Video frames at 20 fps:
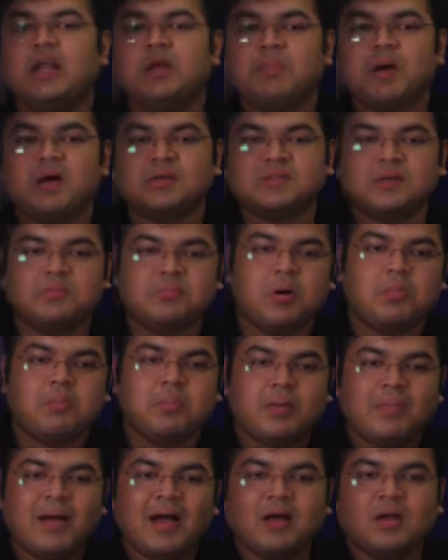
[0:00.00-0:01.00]
parks in
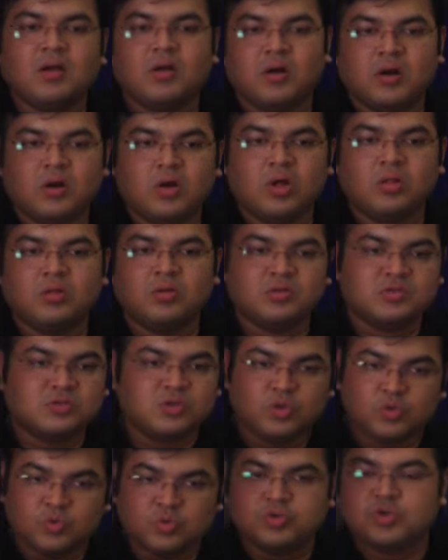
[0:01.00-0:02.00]
Bombay, Bangalore and all those
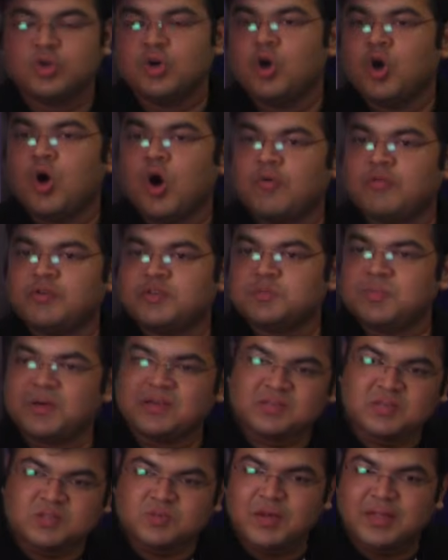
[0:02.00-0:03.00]
huge office
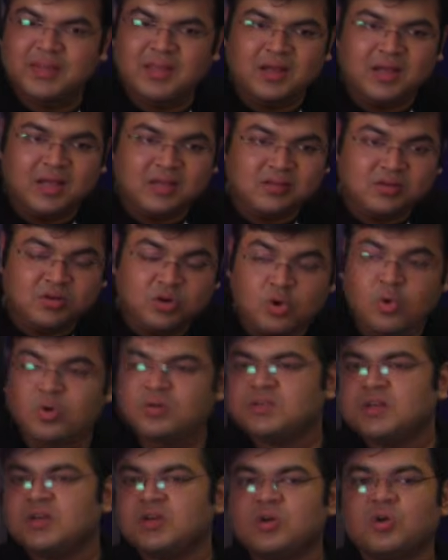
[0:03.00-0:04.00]
spaces where they get
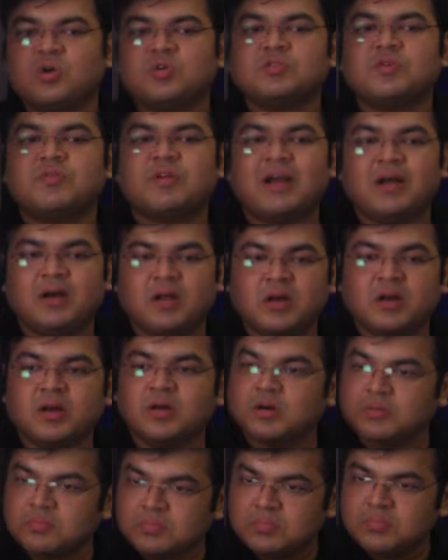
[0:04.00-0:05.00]
crores and crores of rental
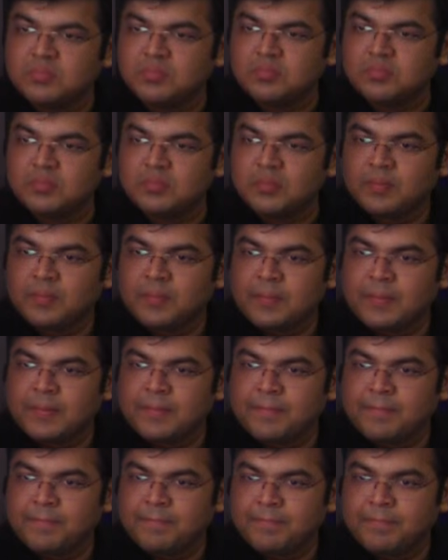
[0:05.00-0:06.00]
income.
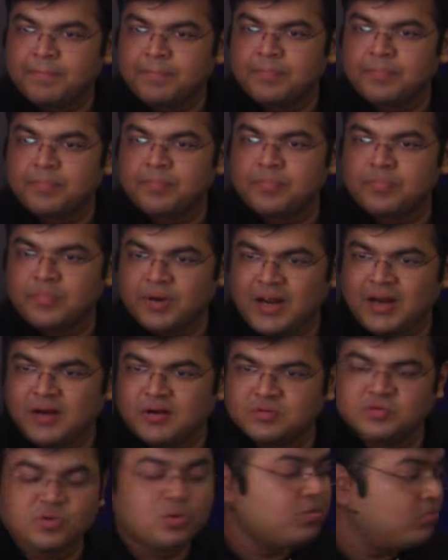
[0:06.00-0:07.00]

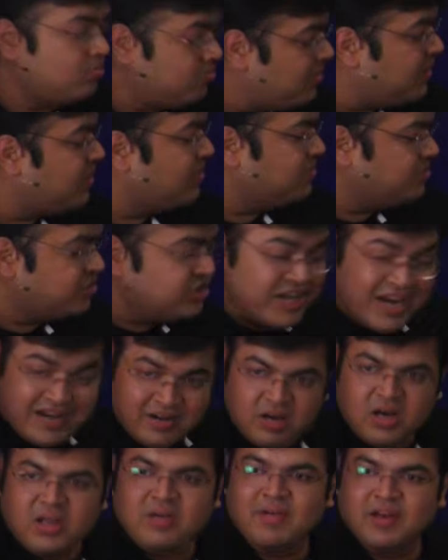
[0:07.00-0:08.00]
Right? So, but
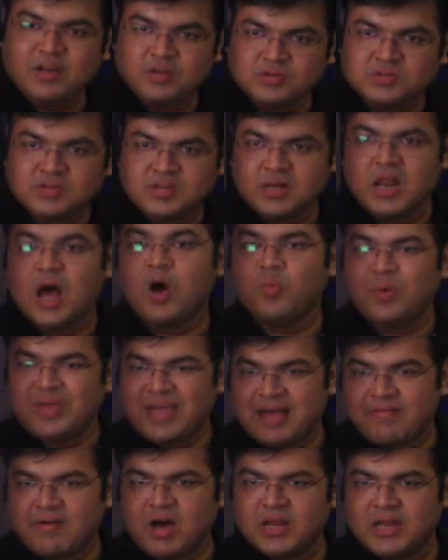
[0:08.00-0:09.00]
generally when you see, now we
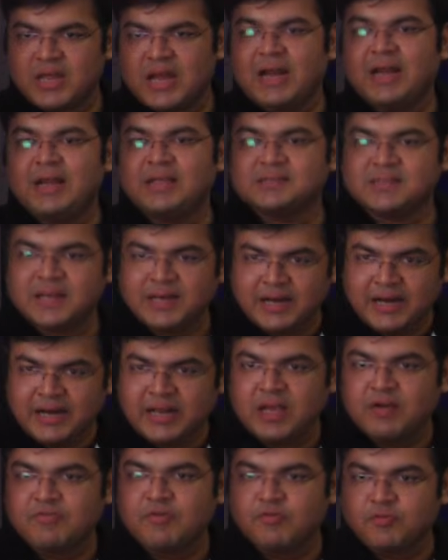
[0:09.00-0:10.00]
have REITs and
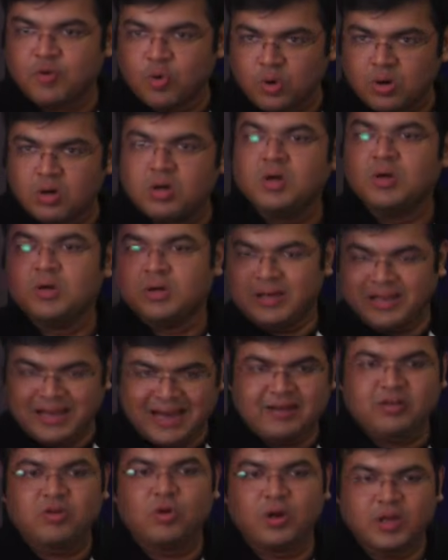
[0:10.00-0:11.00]
ETF of gold,
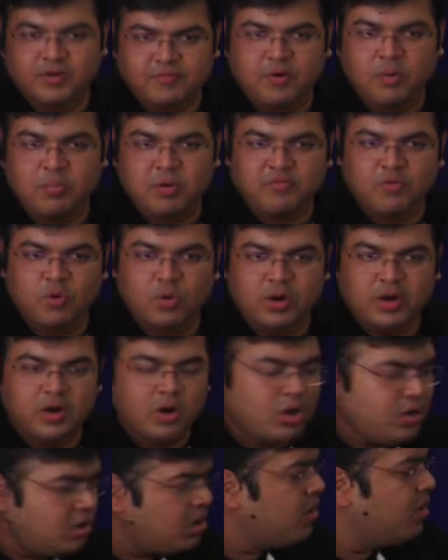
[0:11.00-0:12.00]
electronic form of gold and
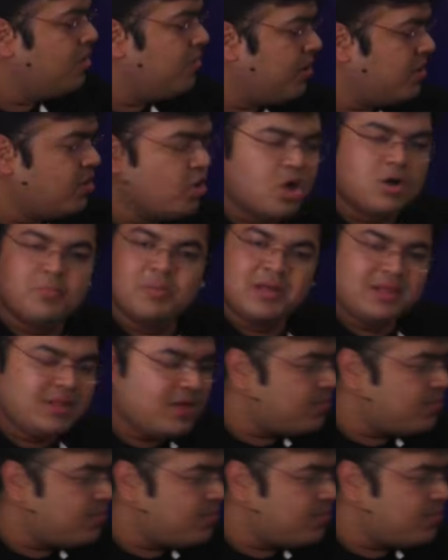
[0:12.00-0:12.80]
all, but normally they are